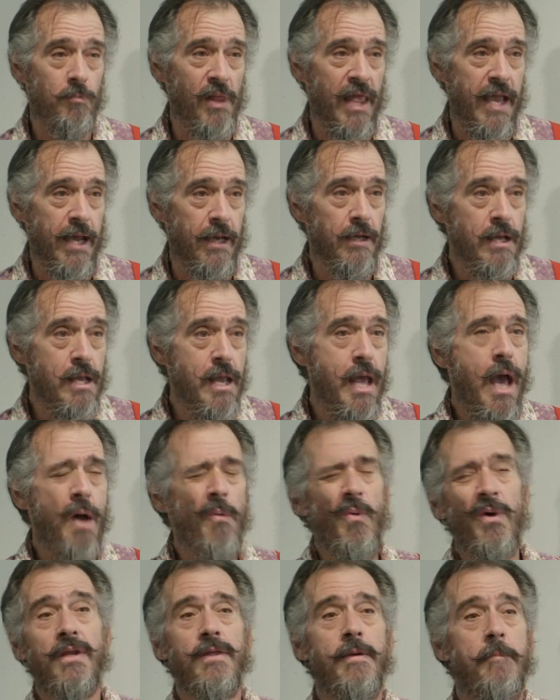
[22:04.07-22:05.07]
plan.
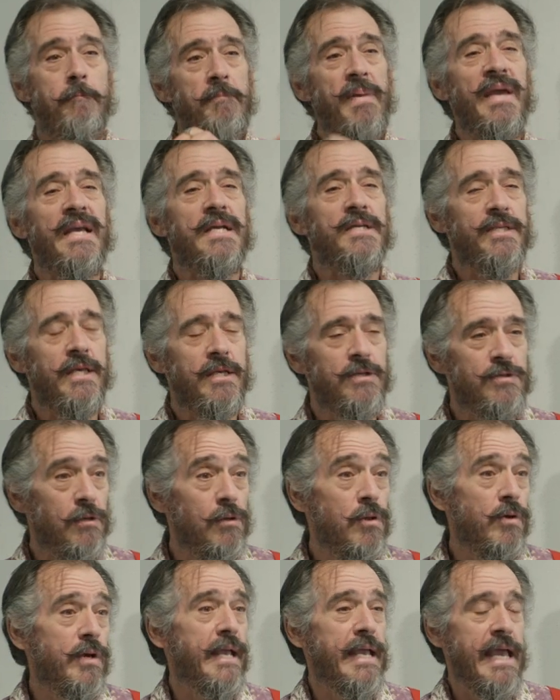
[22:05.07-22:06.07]
And one of the biggest things they're
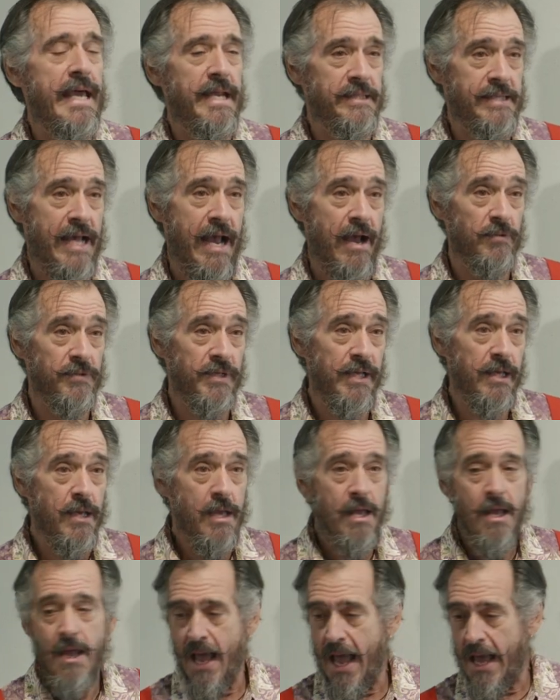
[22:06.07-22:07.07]
looking at is housing.
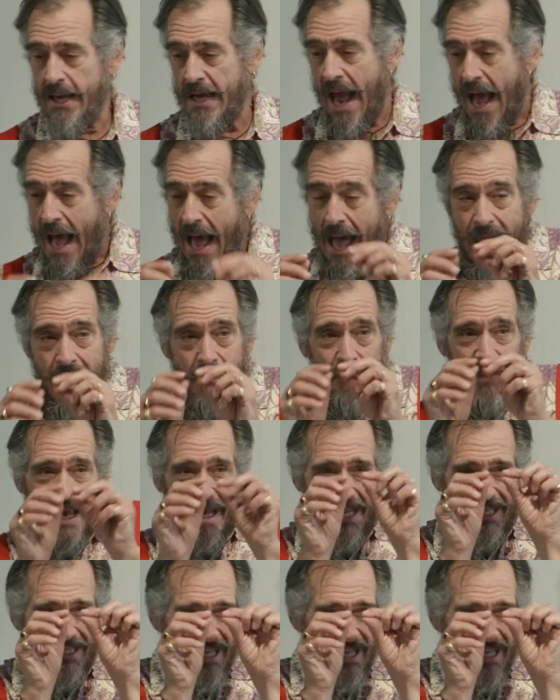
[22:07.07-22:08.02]
And I am like a